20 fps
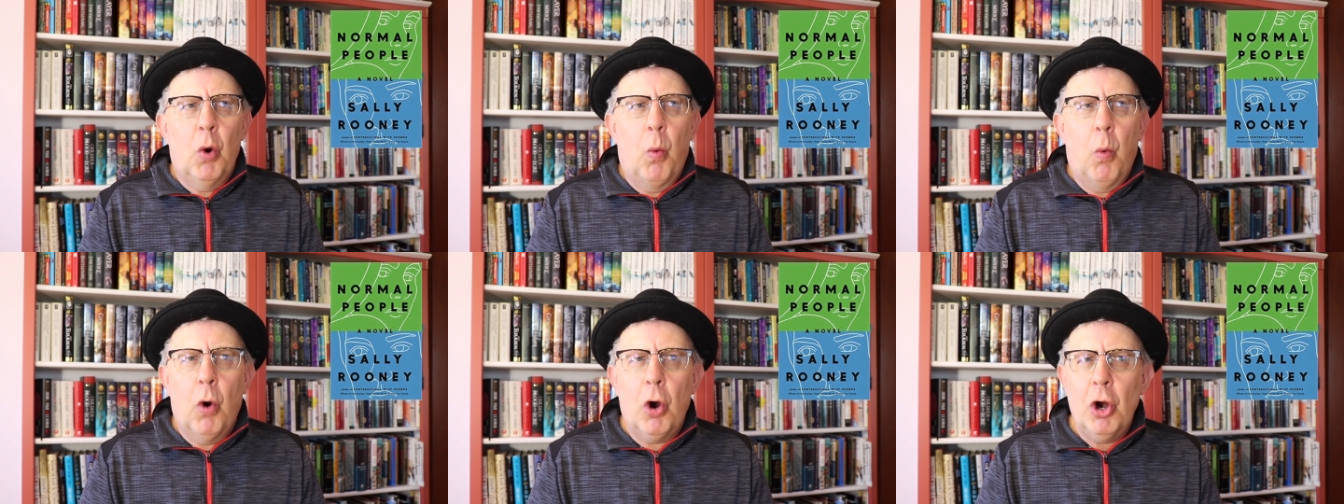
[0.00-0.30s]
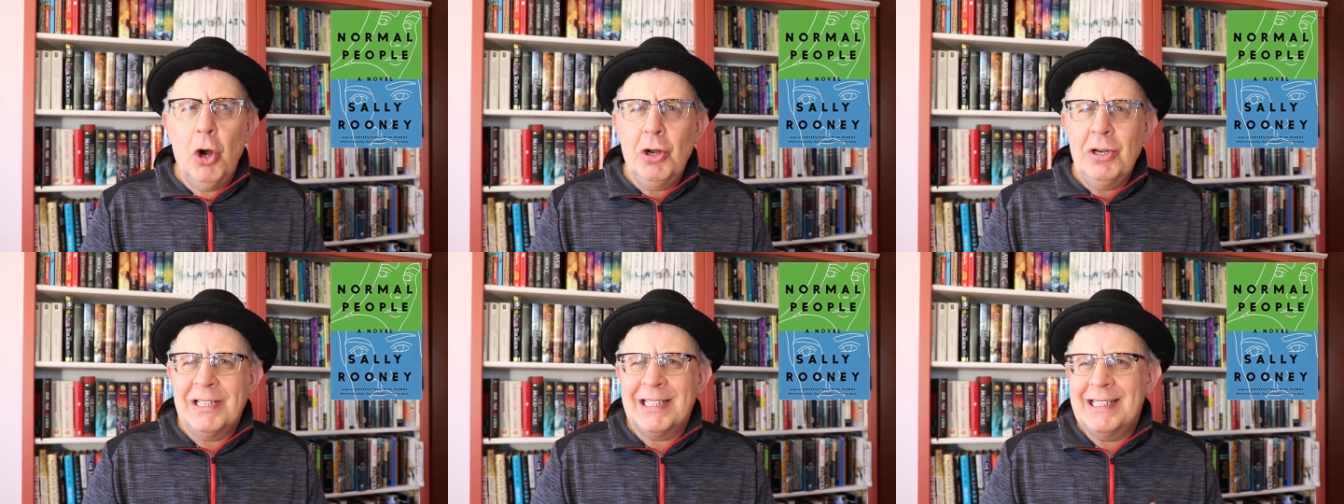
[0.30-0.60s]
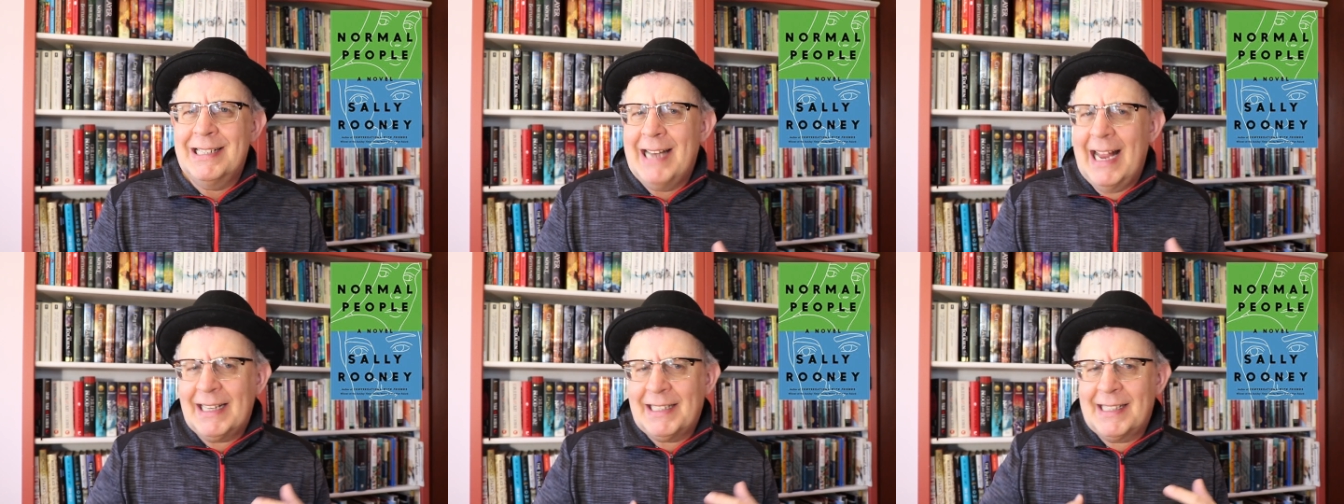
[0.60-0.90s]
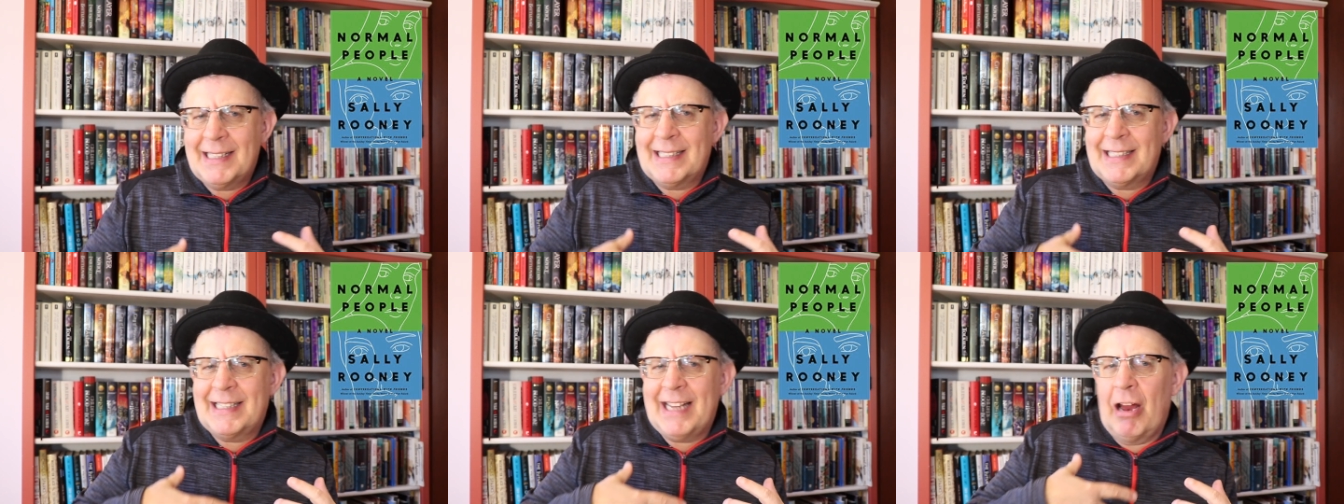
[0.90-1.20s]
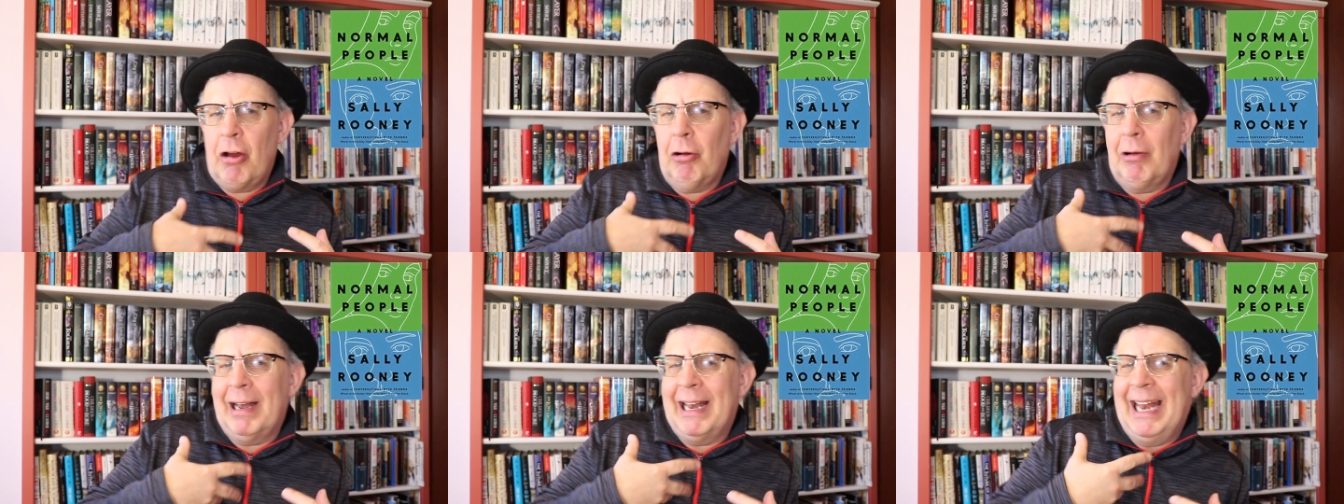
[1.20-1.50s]
weren't
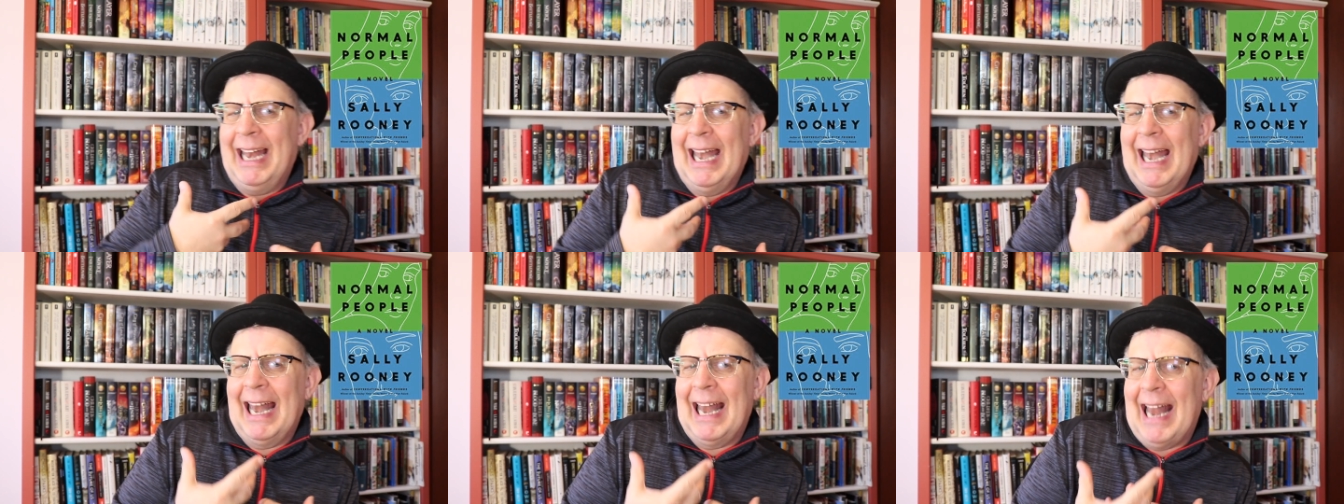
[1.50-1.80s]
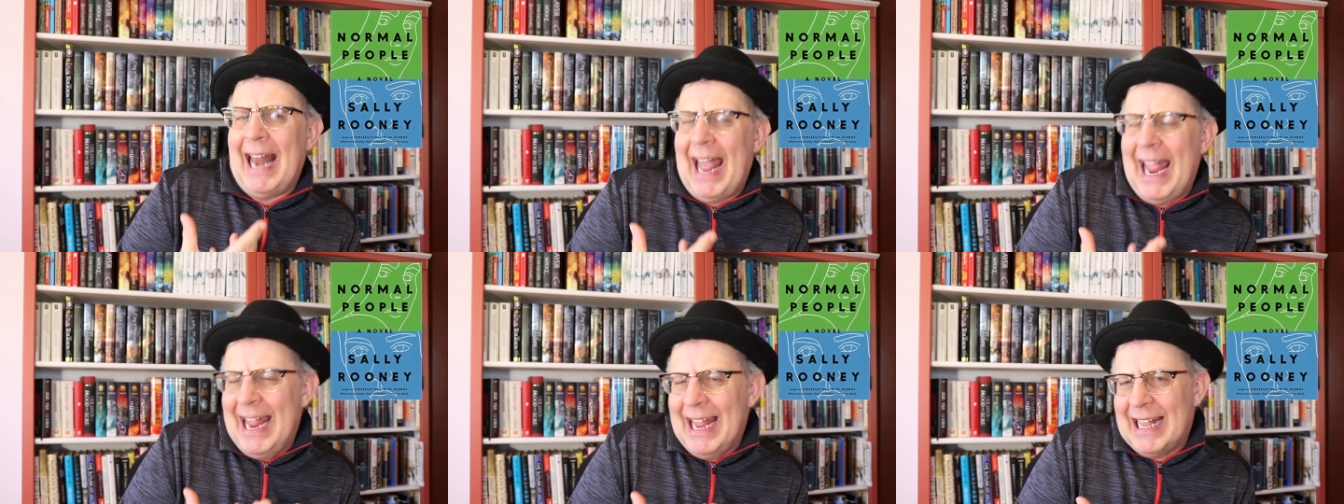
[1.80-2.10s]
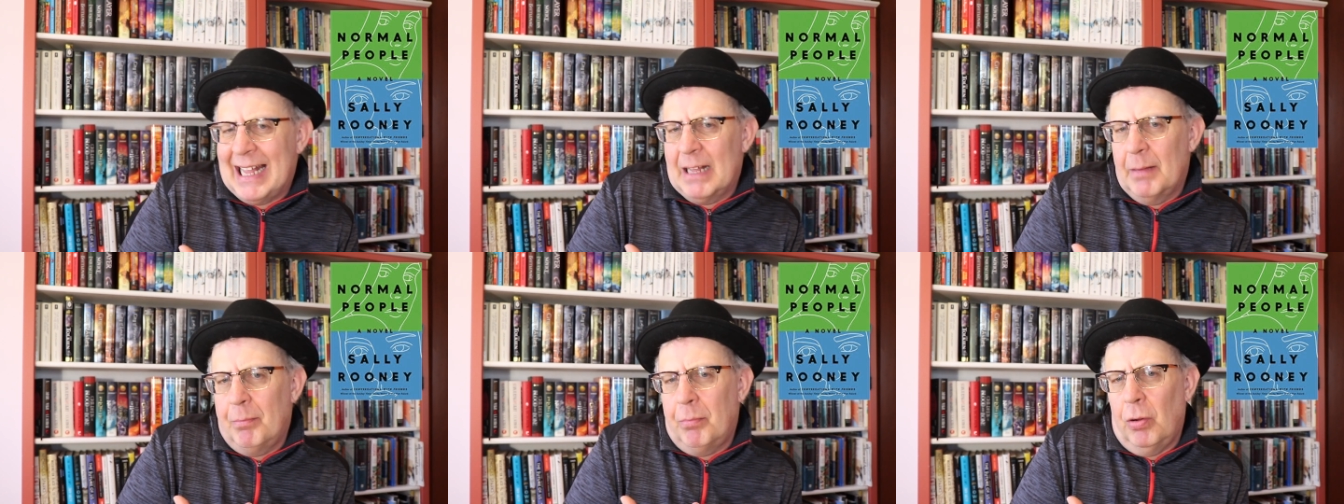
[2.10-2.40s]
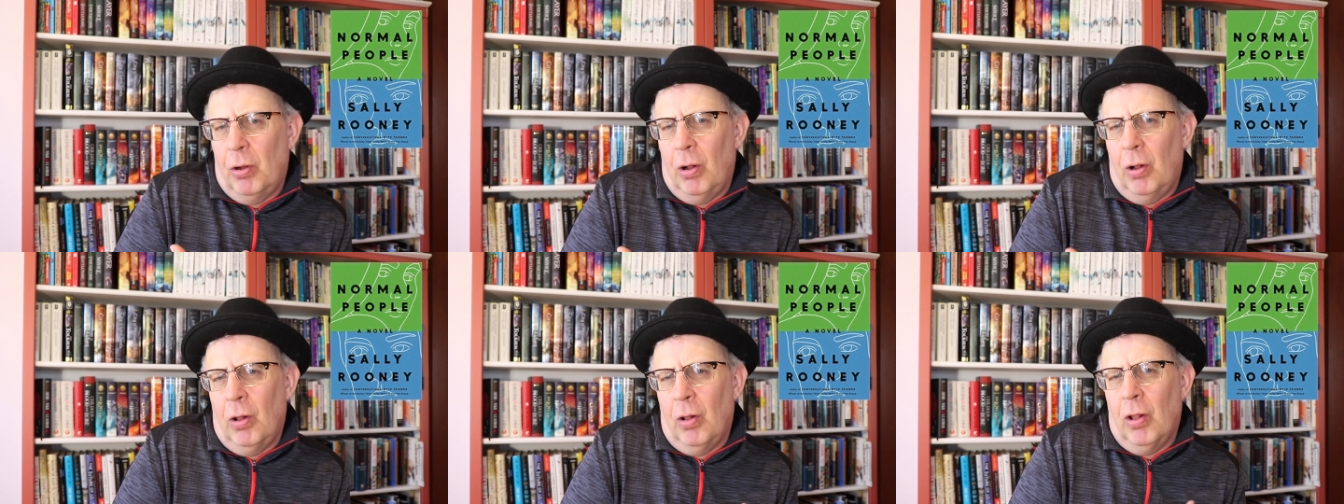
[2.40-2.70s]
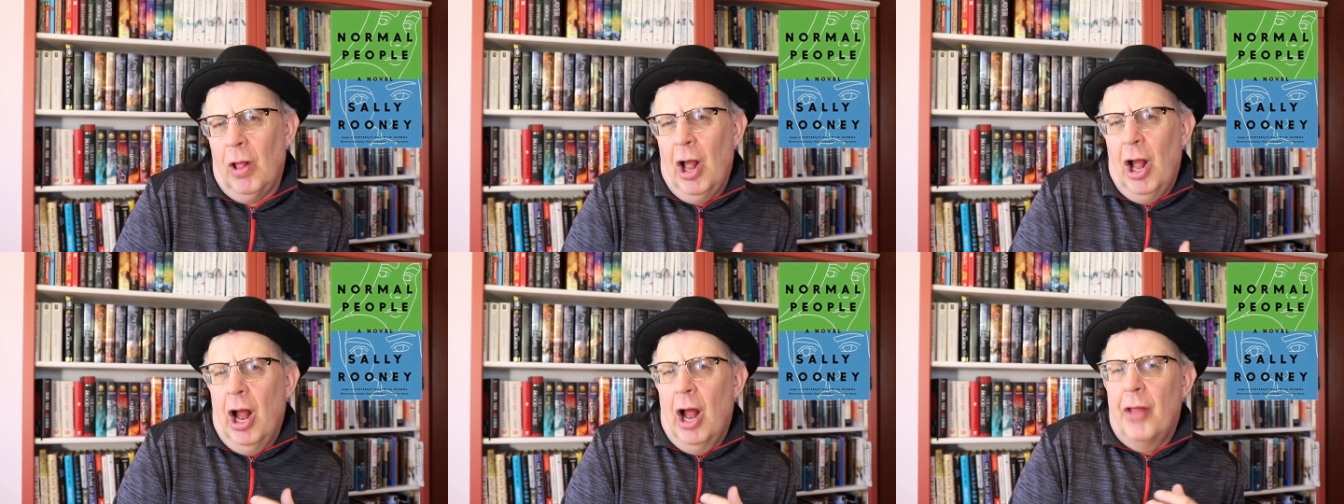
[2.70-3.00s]
necessarily
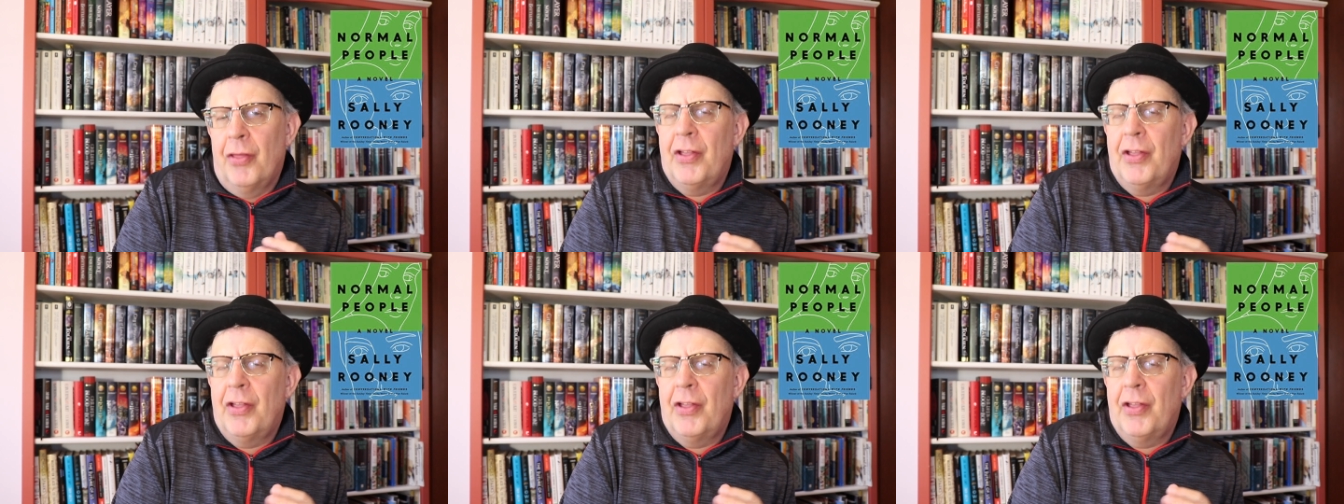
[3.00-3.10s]
likable,